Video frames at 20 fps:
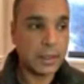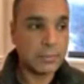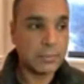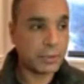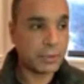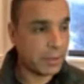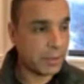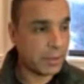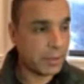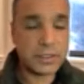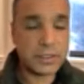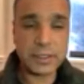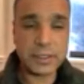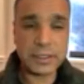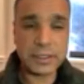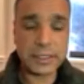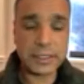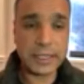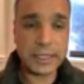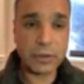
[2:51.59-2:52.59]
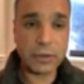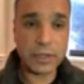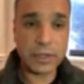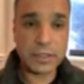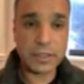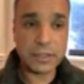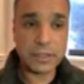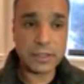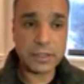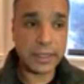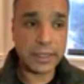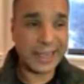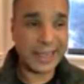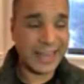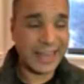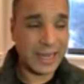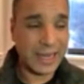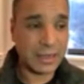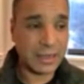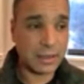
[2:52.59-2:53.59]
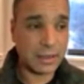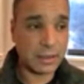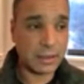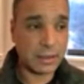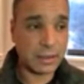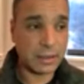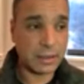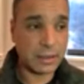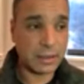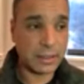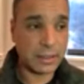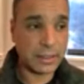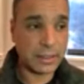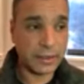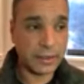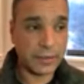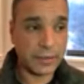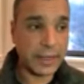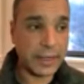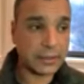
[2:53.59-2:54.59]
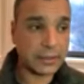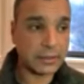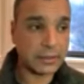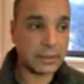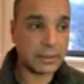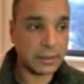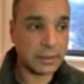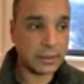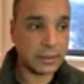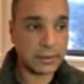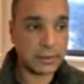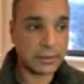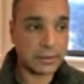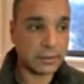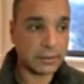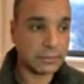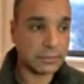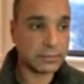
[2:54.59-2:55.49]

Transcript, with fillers: Prime Minister Netanyahu yesterday, in uh, a direct uh,